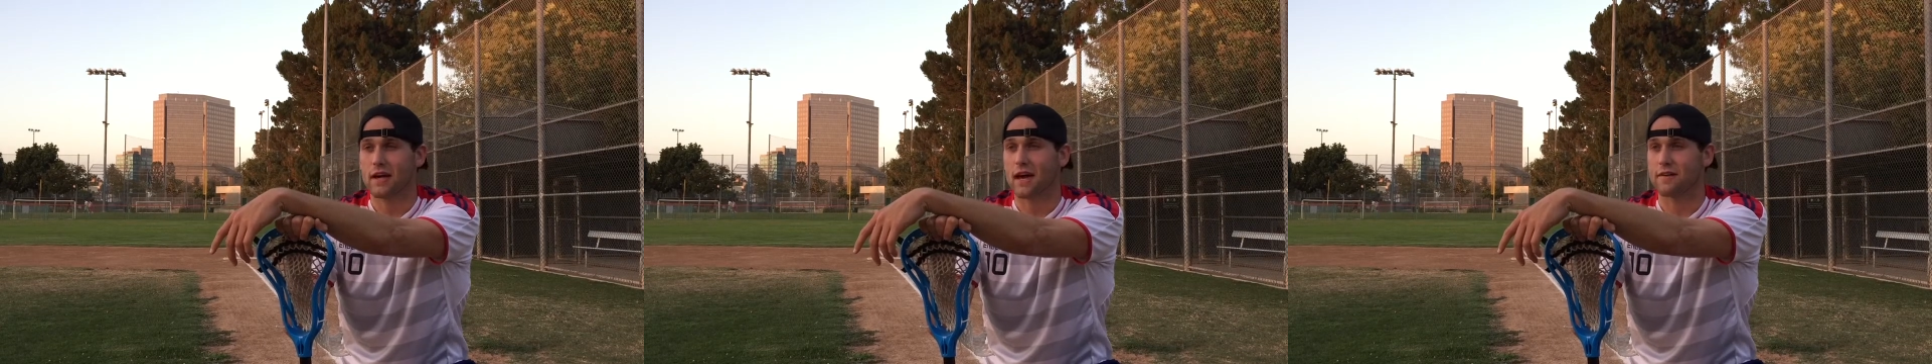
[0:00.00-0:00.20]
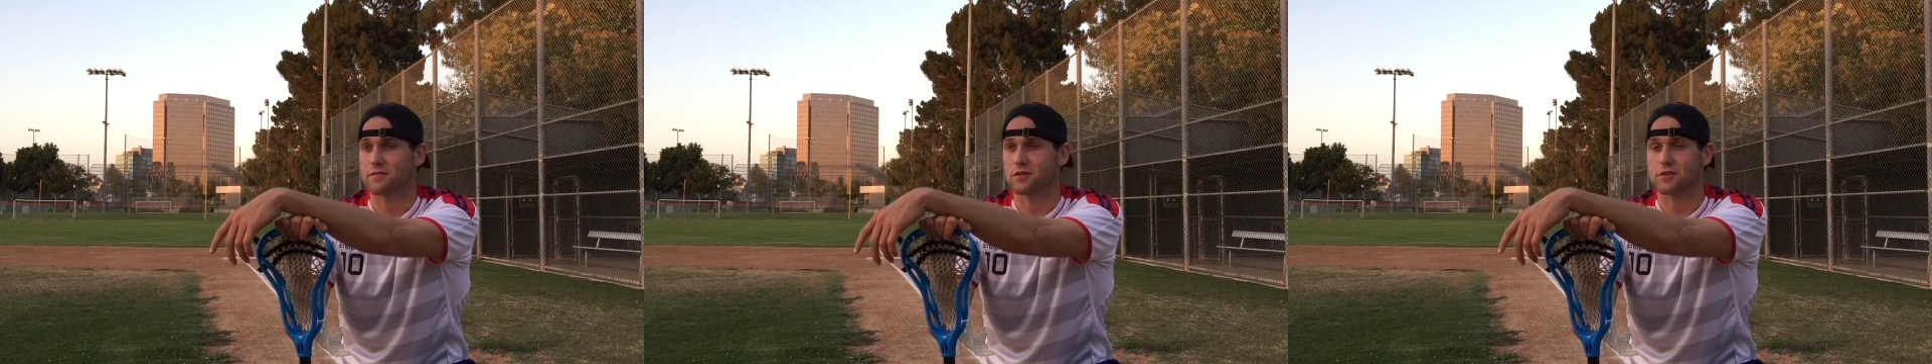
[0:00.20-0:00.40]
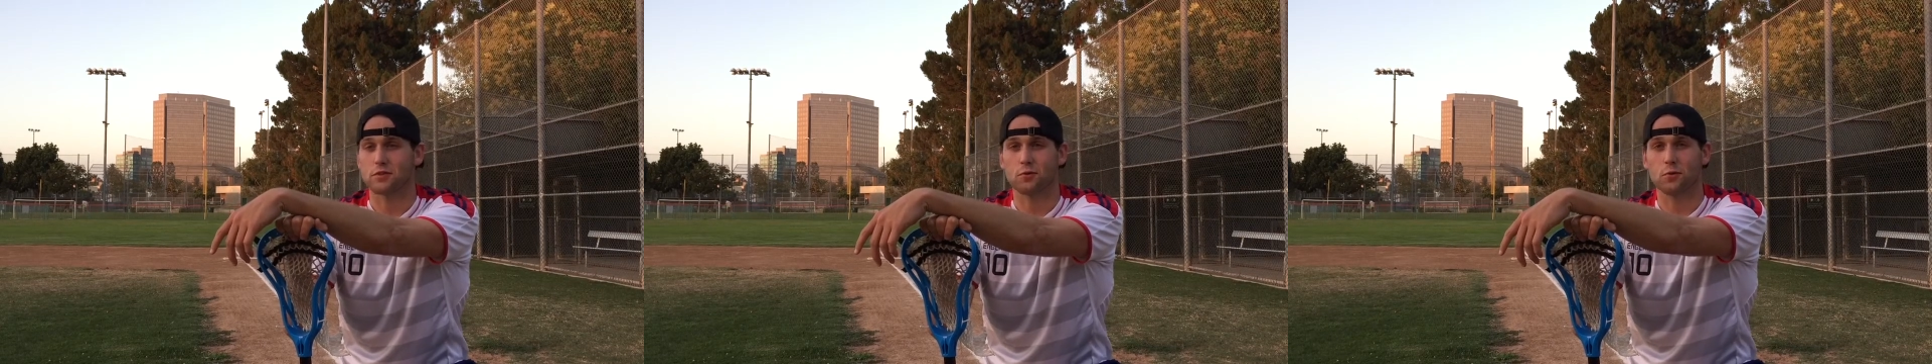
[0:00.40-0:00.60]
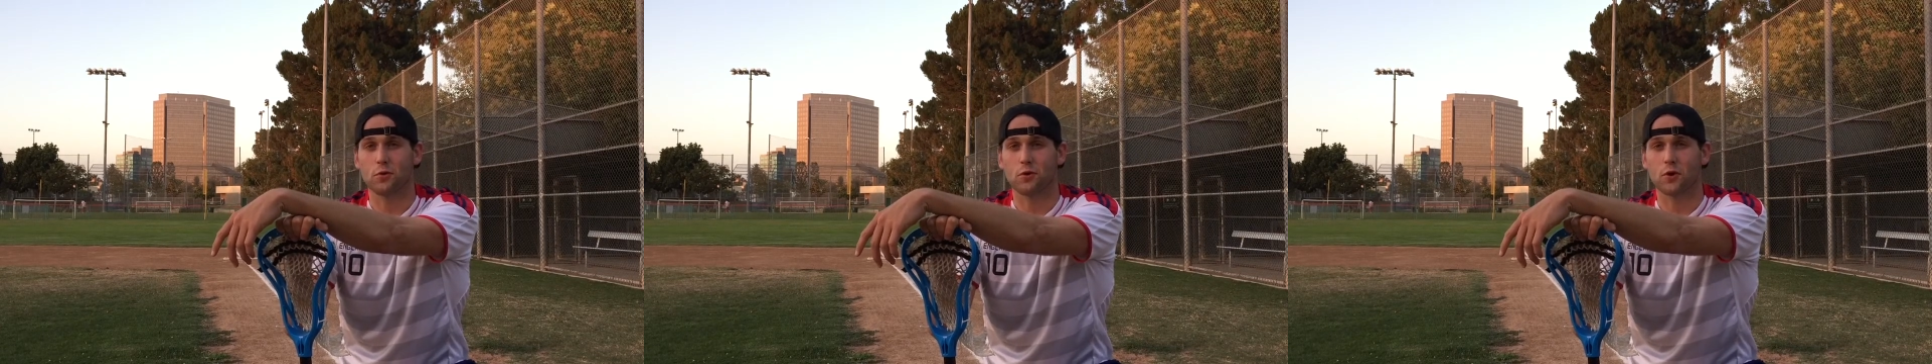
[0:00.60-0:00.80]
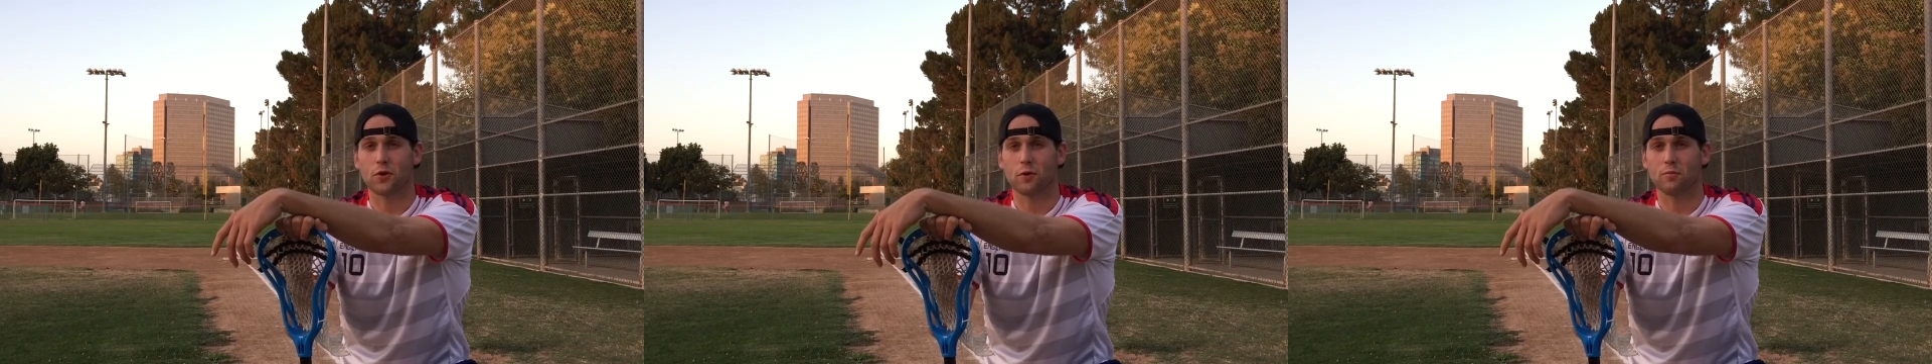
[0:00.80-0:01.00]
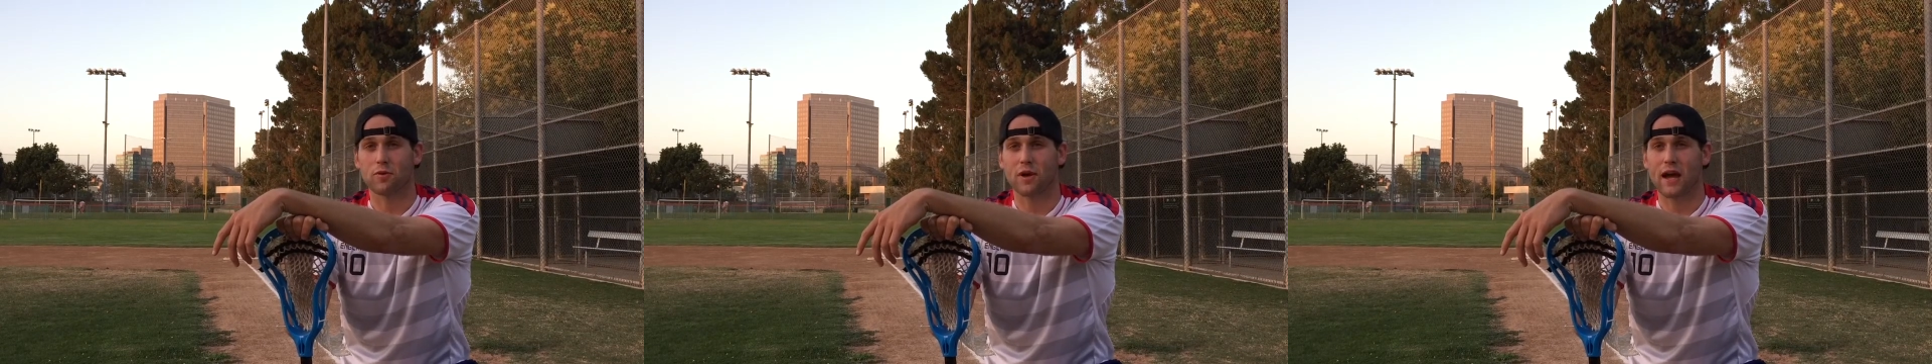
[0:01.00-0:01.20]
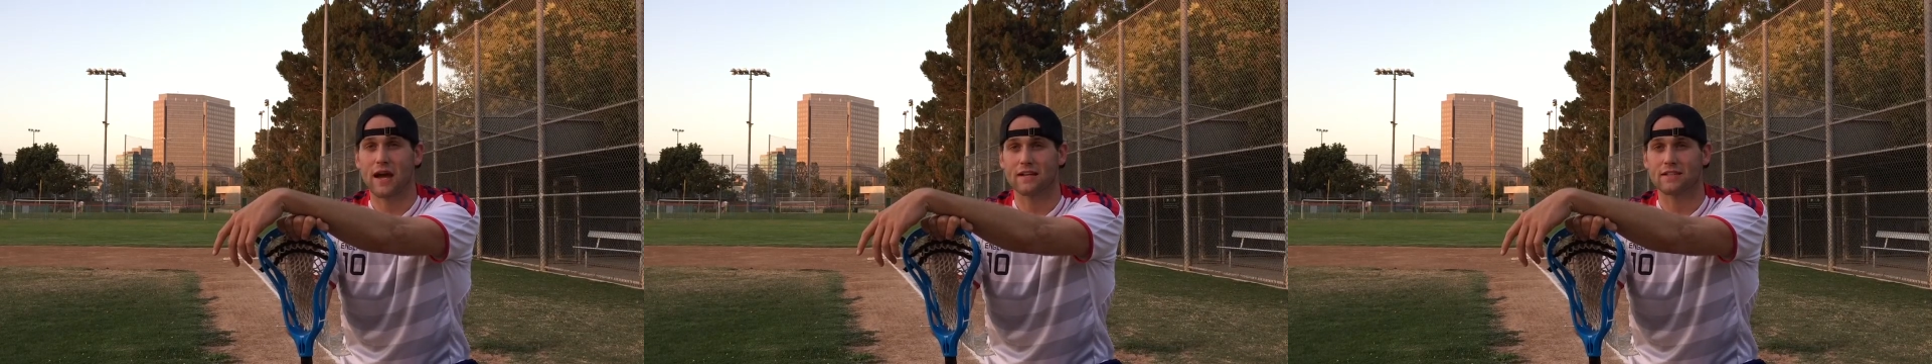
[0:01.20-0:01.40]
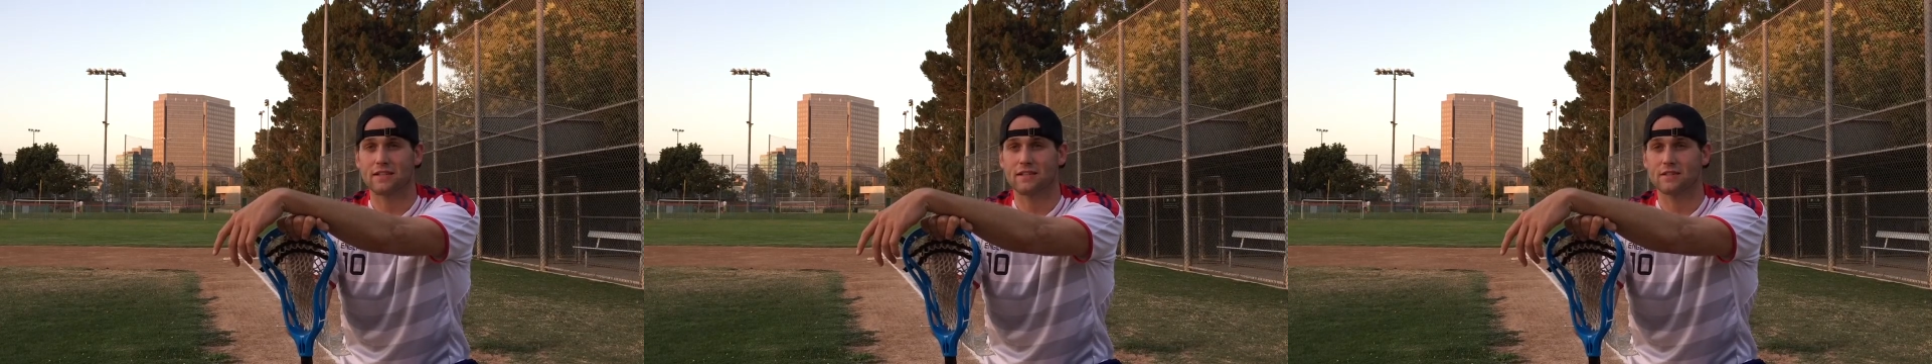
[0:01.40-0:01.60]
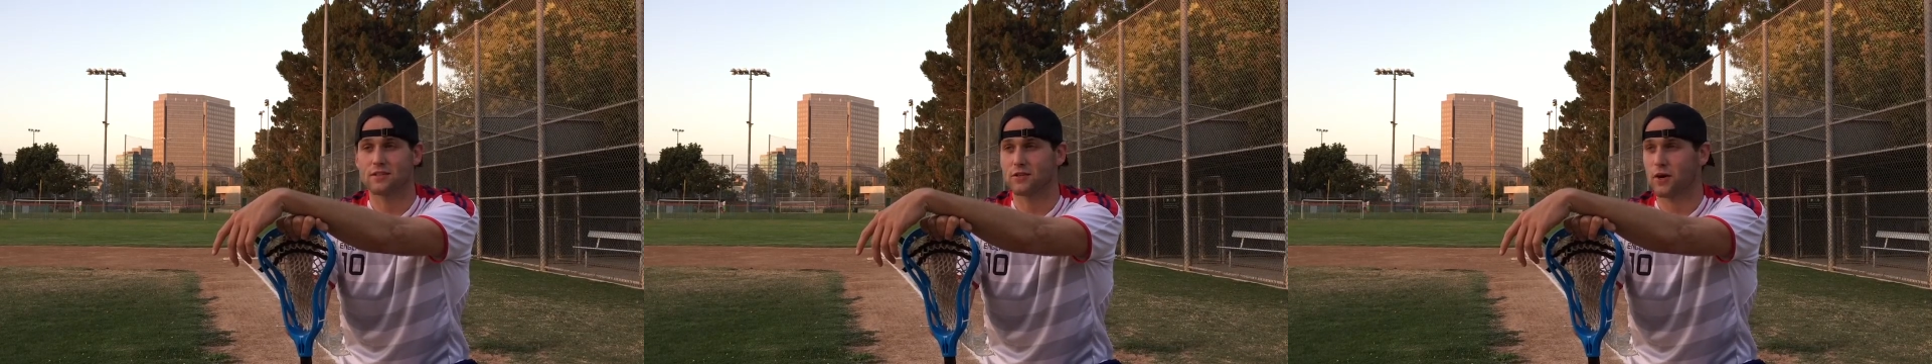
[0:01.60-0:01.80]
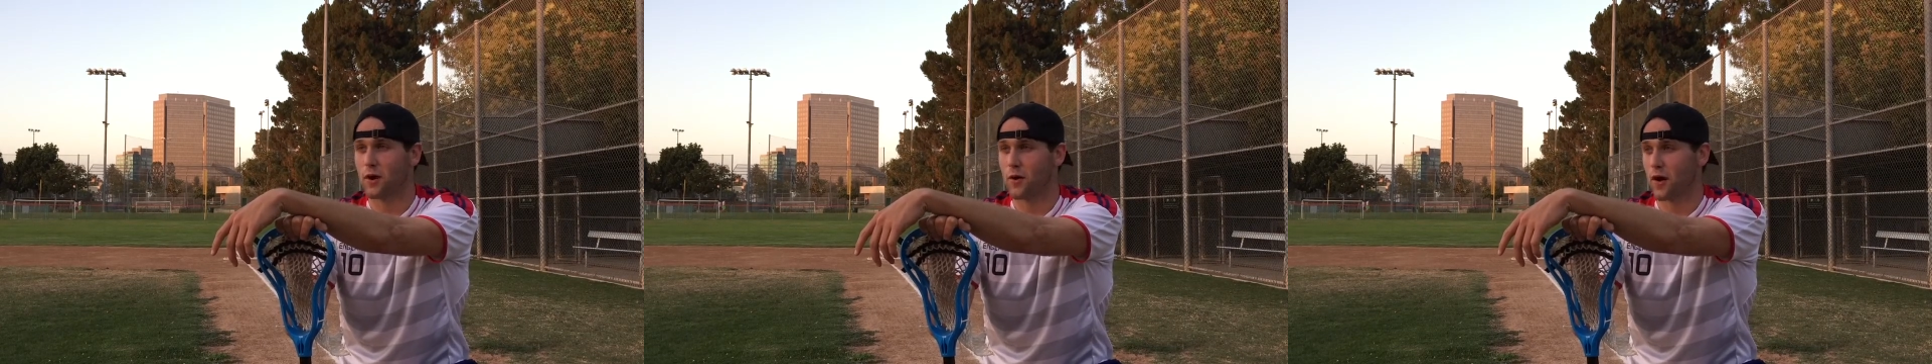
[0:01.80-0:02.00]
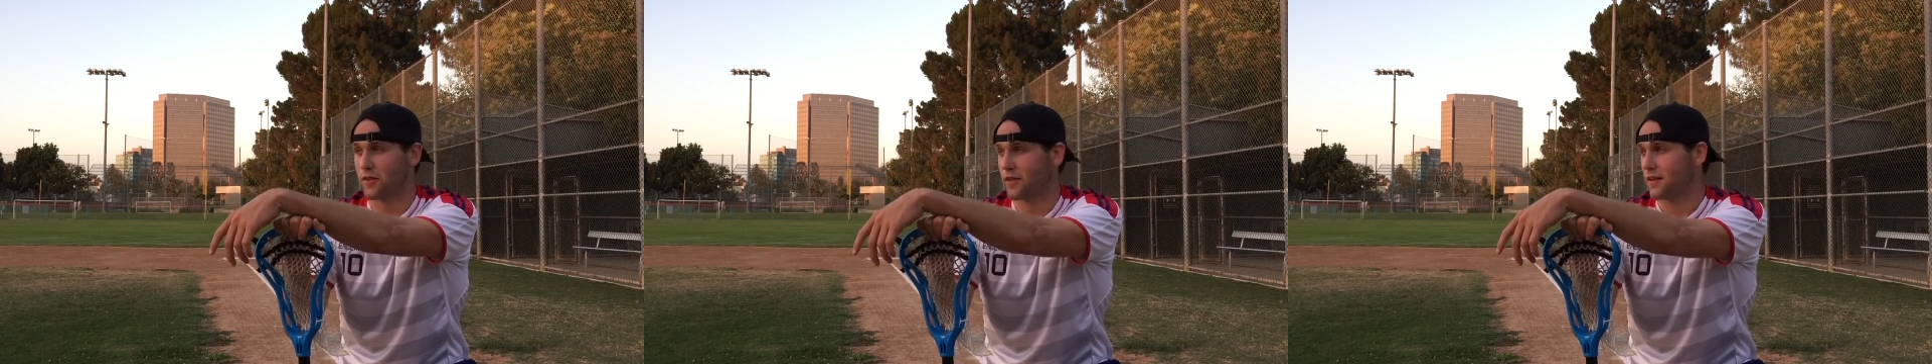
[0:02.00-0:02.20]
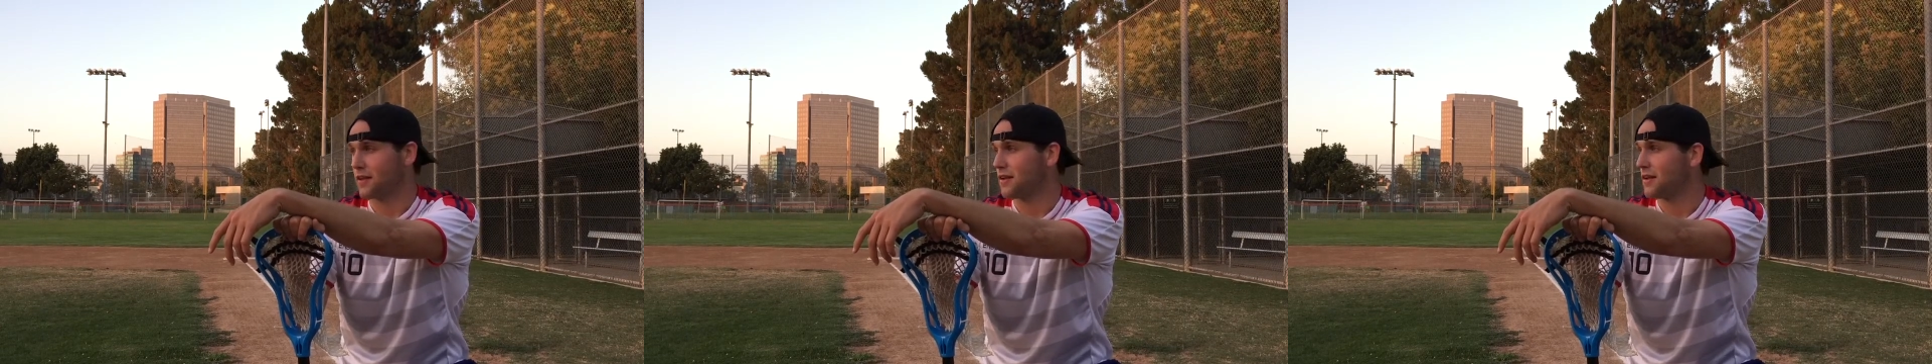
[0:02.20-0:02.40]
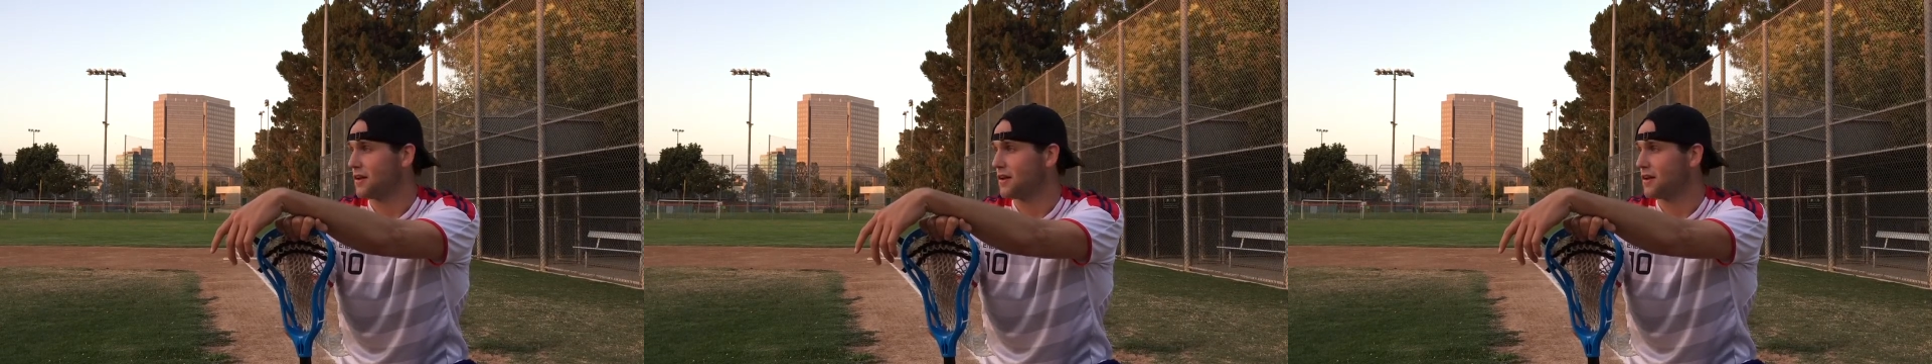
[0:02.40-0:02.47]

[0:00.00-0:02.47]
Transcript: After school, going to practice, all